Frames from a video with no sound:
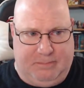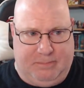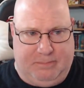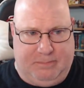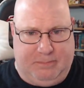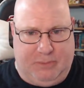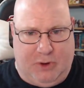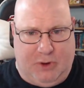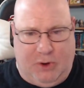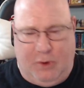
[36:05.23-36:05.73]

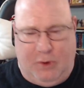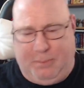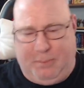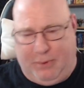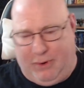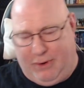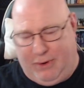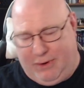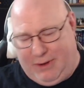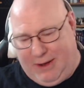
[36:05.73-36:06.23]

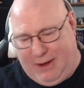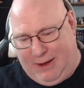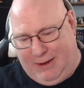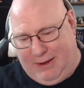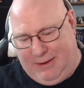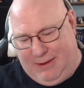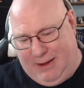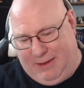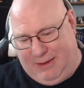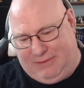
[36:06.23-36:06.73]
Cooper
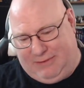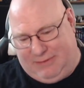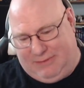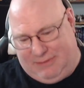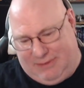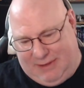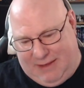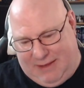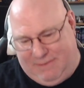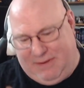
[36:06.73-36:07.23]
is
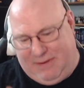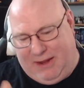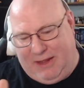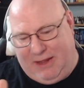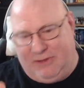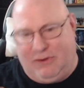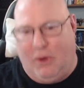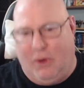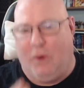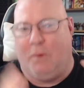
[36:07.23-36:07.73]
giving
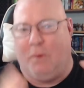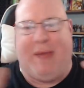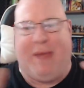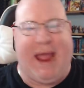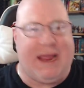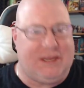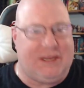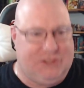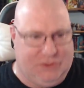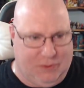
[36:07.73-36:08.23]
his whole
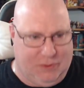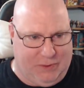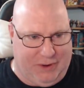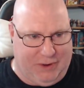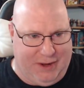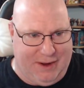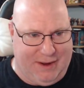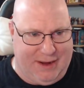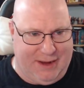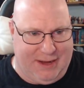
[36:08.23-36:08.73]

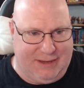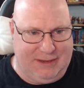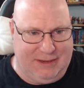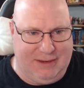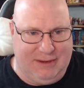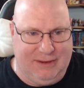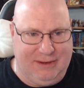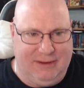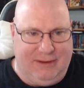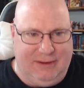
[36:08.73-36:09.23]
backstory on it.
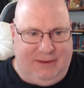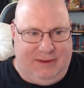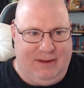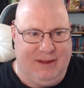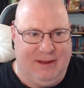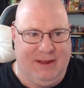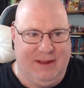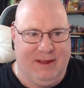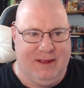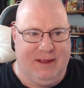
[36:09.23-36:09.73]

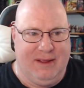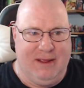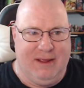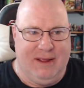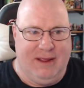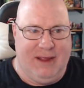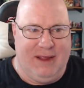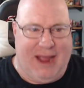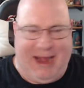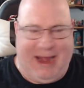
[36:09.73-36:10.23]

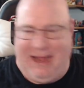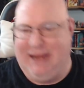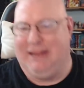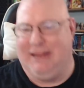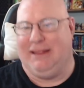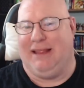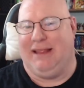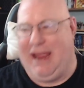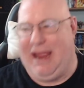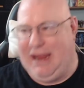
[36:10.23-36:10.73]
I didn't
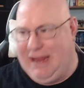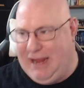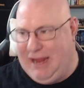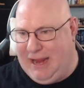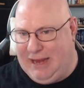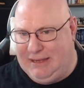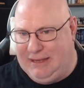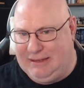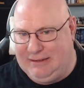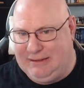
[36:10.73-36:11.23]
like
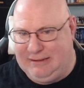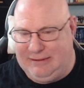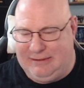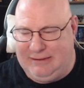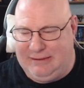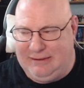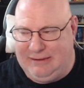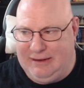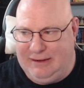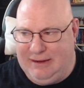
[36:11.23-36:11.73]
it.
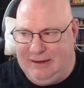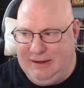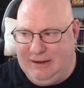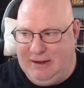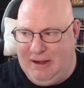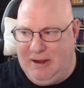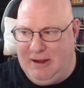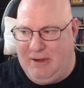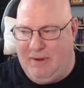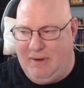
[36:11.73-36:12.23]

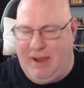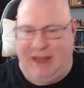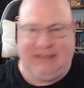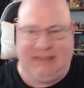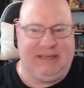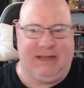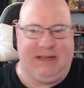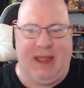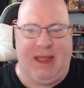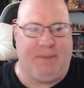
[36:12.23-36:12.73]
I
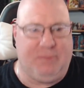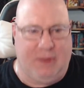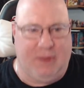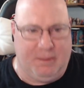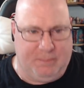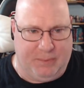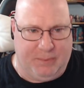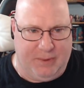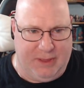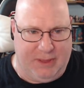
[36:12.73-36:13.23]
kept
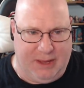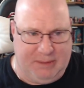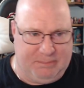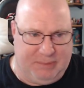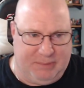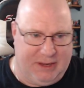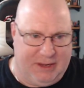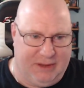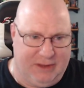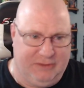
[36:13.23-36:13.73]
up with it
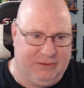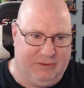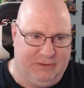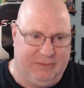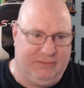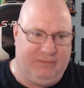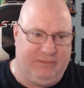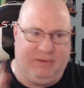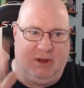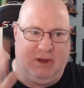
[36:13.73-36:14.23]
because
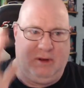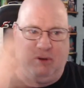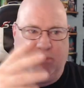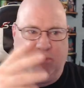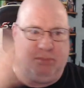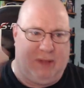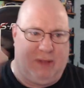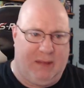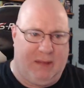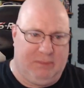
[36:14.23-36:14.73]
of,
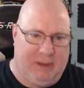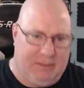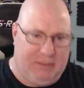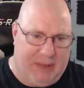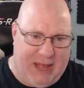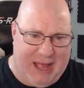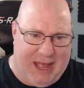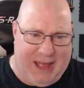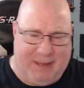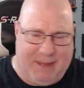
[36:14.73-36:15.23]
blah, blah,
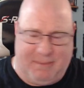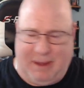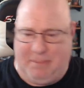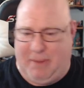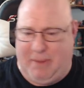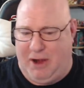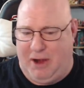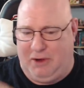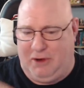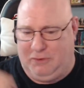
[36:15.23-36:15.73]
blah. My
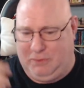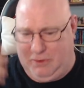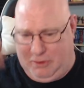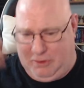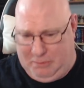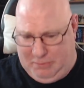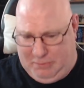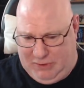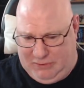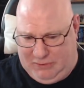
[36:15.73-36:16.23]
parents were
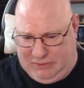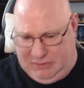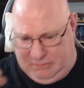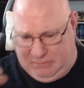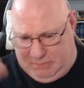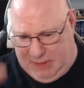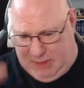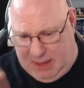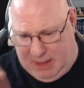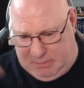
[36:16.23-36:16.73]
abusive,
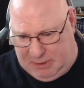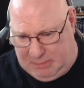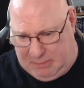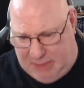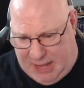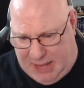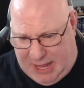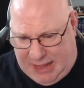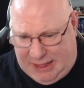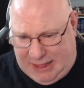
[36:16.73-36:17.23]
blah, blah,
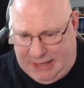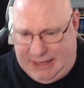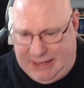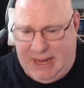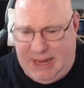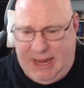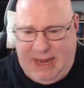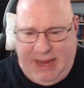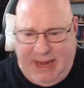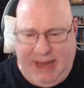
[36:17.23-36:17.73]
blah. Like,
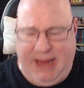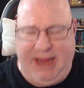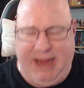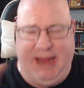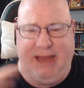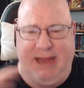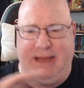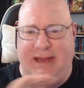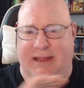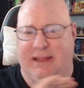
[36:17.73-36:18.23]

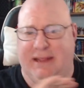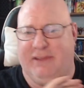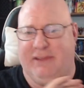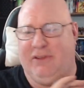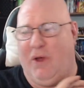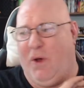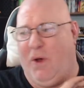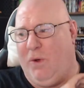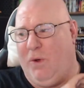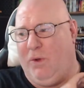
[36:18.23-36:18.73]
he did this
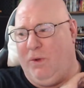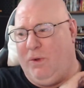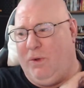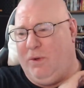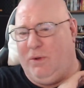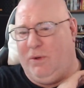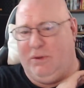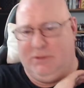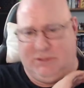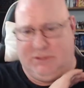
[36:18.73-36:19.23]

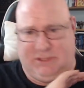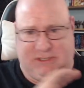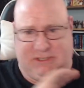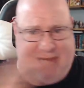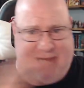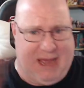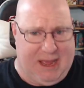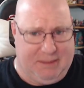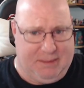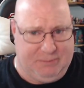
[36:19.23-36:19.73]
whole
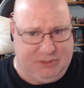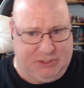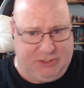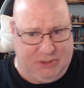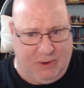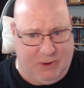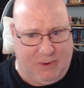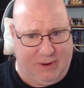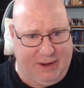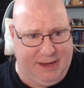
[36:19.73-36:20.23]
sob
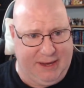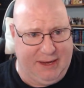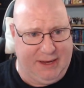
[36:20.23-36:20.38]
story.